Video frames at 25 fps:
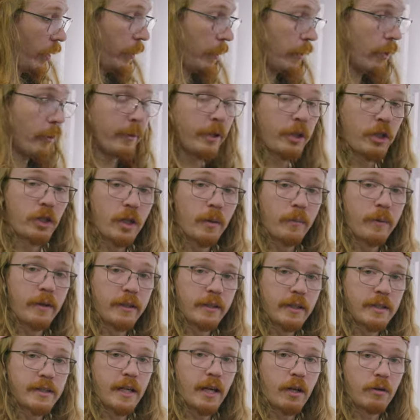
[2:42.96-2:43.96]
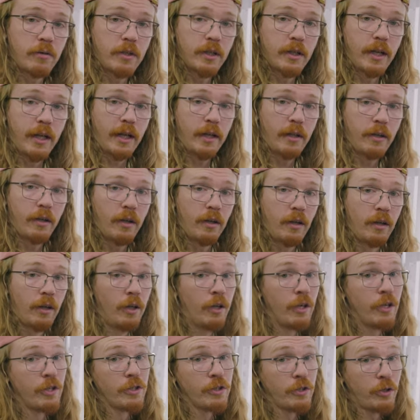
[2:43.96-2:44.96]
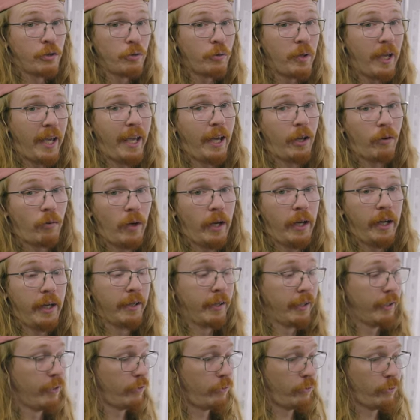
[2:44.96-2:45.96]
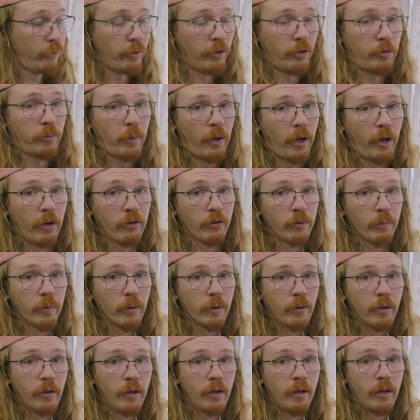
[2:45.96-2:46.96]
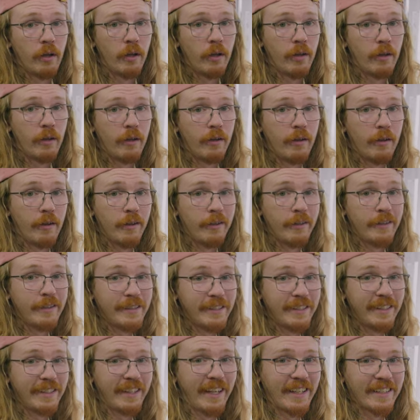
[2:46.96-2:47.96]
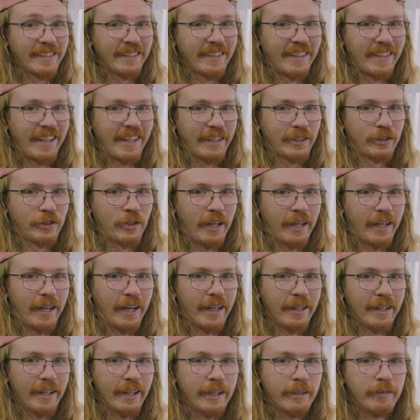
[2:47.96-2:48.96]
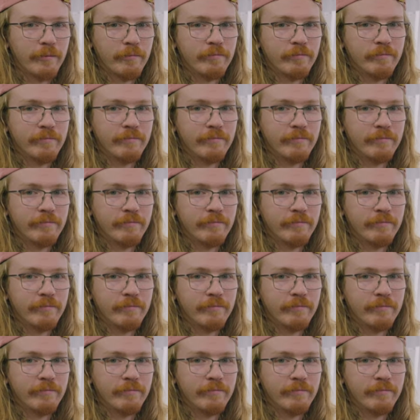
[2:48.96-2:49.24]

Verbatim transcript: We will be shipping this out today, so you can ride as soon as possible. See you guys on the next trike highlight.